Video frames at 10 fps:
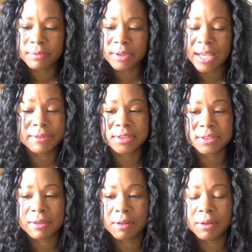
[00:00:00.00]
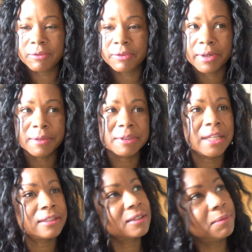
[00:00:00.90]
have to start all over.
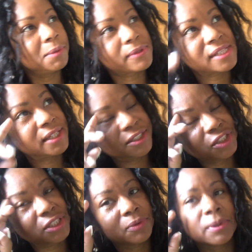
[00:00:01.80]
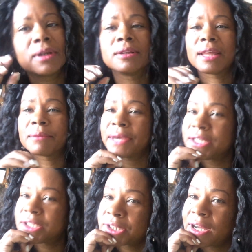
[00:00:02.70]
And some people say he should have went on like
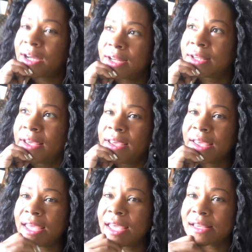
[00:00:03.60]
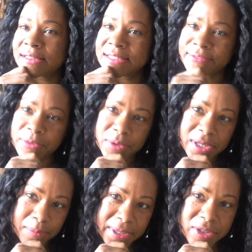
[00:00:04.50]
Patreon because if he went
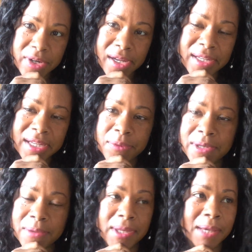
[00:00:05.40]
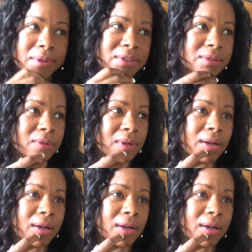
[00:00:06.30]
on Patreon, he would have been able to